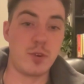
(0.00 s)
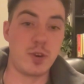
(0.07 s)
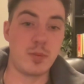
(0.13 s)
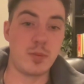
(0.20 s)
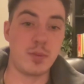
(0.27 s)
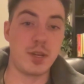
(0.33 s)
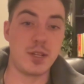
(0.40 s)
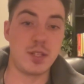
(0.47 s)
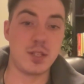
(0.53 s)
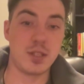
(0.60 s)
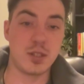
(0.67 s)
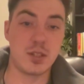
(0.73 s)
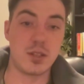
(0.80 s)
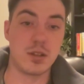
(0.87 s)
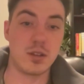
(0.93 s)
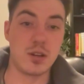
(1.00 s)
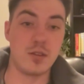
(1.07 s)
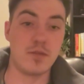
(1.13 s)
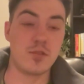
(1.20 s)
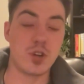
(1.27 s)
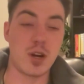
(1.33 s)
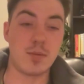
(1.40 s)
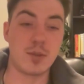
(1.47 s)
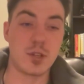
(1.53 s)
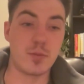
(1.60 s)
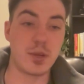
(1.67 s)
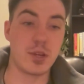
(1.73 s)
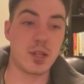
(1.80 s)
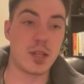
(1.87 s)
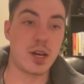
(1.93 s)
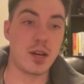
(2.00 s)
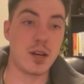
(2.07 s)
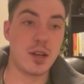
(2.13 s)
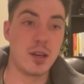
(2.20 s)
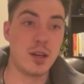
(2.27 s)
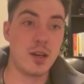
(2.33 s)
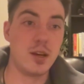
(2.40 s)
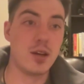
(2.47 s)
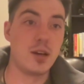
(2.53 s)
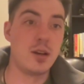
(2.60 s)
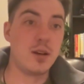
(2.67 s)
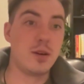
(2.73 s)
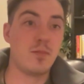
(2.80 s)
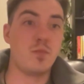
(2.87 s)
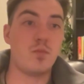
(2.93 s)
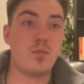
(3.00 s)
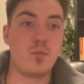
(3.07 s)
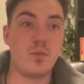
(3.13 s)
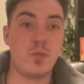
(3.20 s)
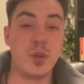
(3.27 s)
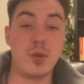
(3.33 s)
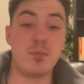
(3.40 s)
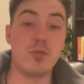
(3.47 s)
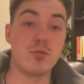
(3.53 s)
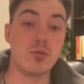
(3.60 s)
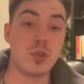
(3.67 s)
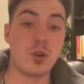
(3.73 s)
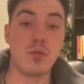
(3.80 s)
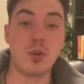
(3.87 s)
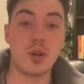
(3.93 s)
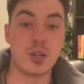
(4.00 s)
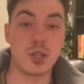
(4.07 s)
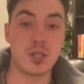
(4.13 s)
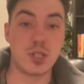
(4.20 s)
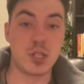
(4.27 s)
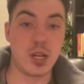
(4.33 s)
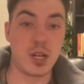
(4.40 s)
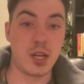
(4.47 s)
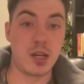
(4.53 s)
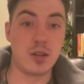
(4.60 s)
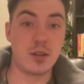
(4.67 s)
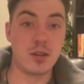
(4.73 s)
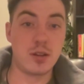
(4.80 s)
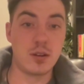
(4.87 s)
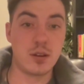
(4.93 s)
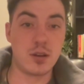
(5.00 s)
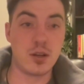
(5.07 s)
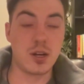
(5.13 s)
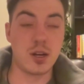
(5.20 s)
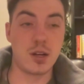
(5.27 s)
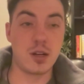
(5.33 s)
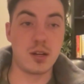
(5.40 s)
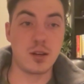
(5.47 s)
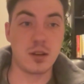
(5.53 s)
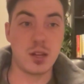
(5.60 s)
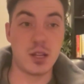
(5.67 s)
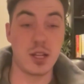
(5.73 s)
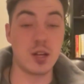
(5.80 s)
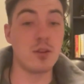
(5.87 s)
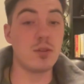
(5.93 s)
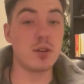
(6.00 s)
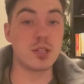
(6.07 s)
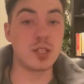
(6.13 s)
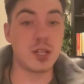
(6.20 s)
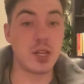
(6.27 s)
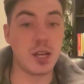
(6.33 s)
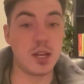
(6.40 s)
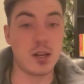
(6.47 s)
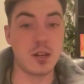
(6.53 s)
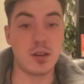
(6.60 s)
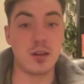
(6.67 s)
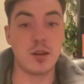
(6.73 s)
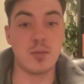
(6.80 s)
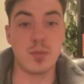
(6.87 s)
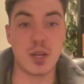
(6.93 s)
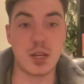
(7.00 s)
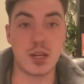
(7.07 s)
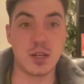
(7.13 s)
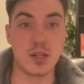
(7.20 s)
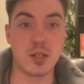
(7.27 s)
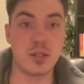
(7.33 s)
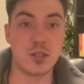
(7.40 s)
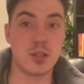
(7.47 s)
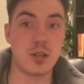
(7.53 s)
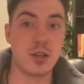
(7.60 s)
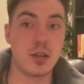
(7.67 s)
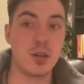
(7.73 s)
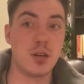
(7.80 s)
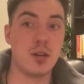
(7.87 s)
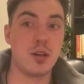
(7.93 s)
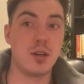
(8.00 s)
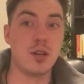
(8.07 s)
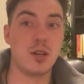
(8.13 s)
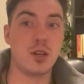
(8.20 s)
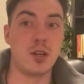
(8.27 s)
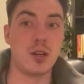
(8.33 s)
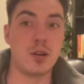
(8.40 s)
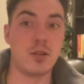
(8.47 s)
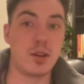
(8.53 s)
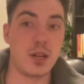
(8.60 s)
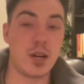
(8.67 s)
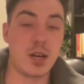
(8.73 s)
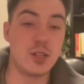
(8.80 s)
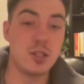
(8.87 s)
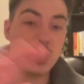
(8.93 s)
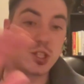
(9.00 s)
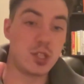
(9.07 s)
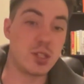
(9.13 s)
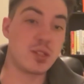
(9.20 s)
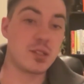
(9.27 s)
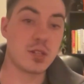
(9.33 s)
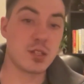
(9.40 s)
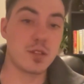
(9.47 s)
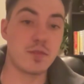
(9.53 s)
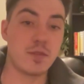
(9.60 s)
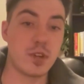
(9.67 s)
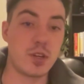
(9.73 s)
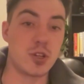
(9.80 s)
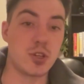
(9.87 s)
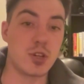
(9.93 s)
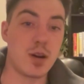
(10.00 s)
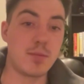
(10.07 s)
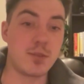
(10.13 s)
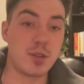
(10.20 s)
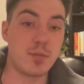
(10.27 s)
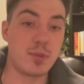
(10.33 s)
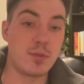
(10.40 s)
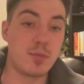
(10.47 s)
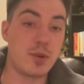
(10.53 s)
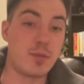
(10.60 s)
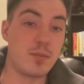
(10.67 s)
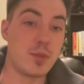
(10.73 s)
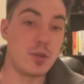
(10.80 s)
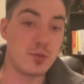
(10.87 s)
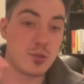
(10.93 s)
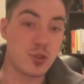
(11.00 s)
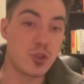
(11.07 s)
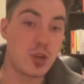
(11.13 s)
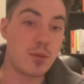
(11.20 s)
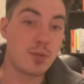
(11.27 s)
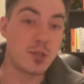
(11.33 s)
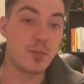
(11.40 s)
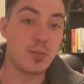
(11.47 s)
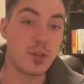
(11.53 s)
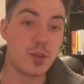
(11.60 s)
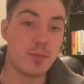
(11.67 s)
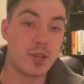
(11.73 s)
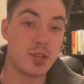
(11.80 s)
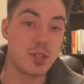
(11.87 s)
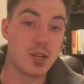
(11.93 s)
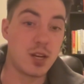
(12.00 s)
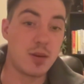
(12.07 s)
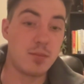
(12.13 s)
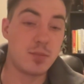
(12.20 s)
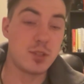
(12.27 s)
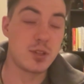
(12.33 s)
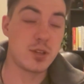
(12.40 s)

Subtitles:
pieces of drop shipping that people don't understand. And they don't understand because, and not just Figure Dropshipper, but most drop shipping biz ops,